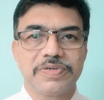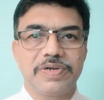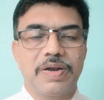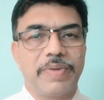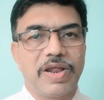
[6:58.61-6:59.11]

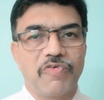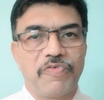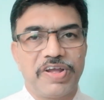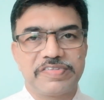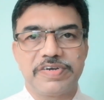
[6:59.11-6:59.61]
and might have
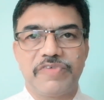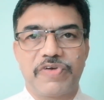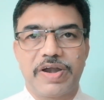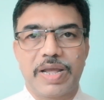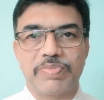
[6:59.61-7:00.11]
faced
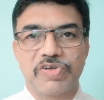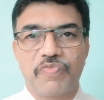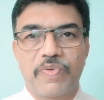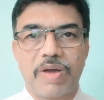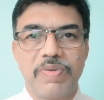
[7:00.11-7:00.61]
different types of
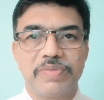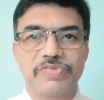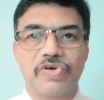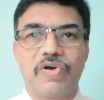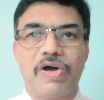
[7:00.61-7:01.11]
problems.
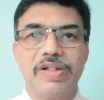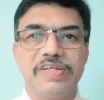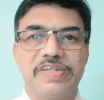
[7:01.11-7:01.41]
So all these